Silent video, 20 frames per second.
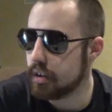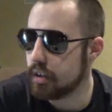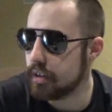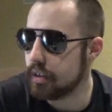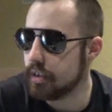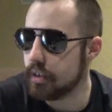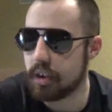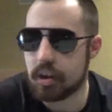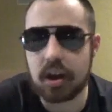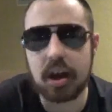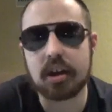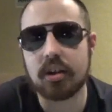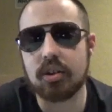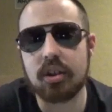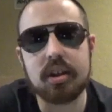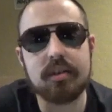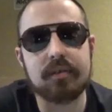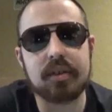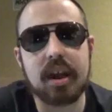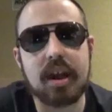they're kind of
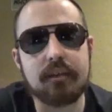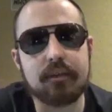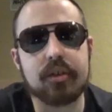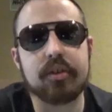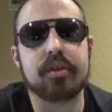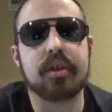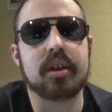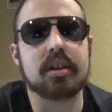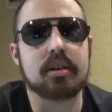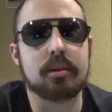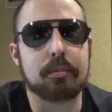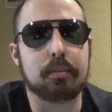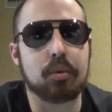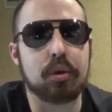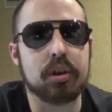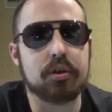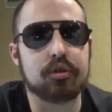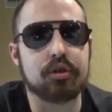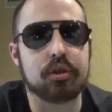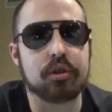leaving everything to
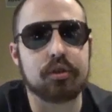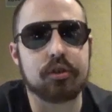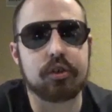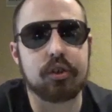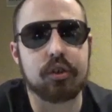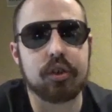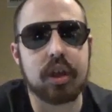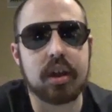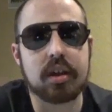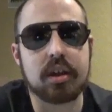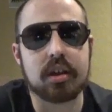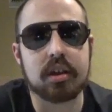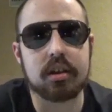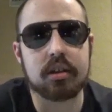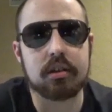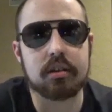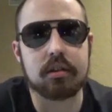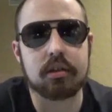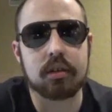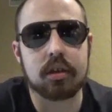Pritchard so they
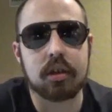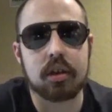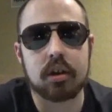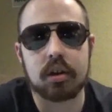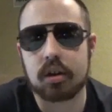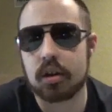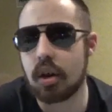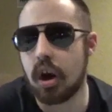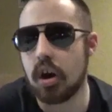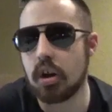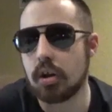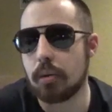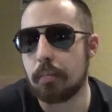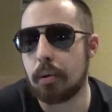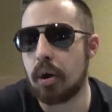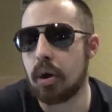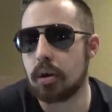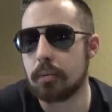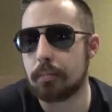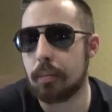can call
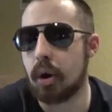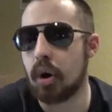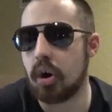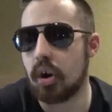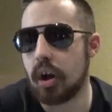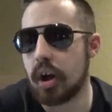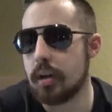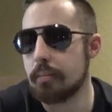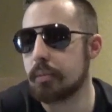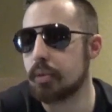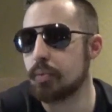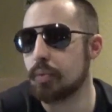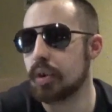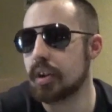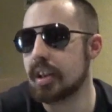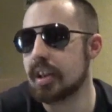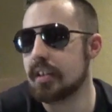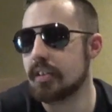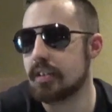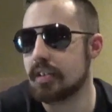upon Paul Heyman when
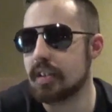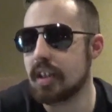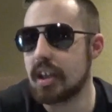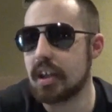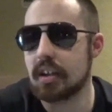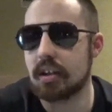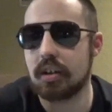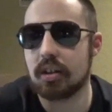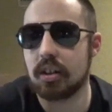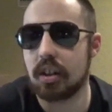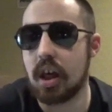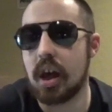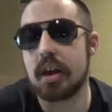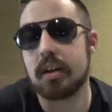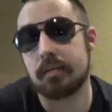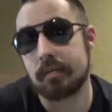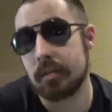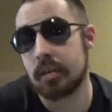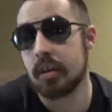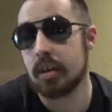he's needed, like
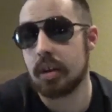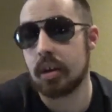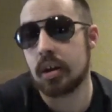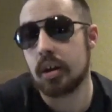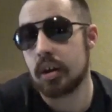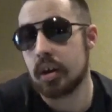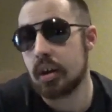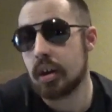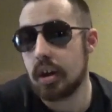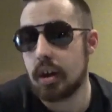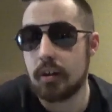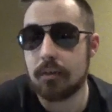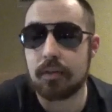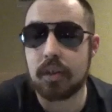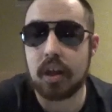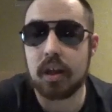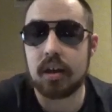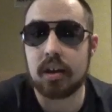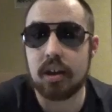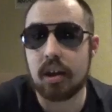
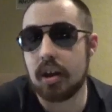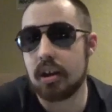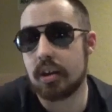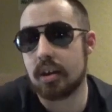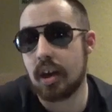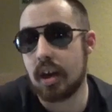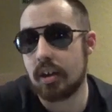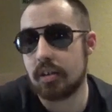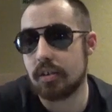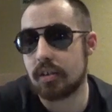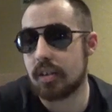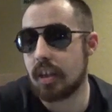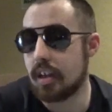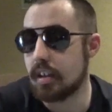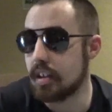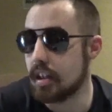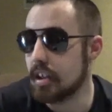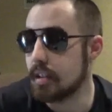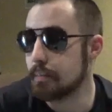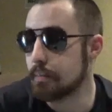in case they
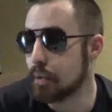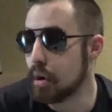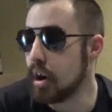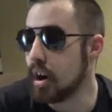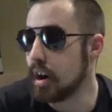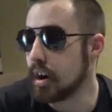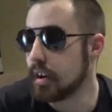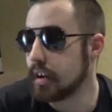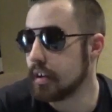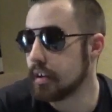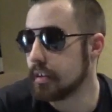need Brock.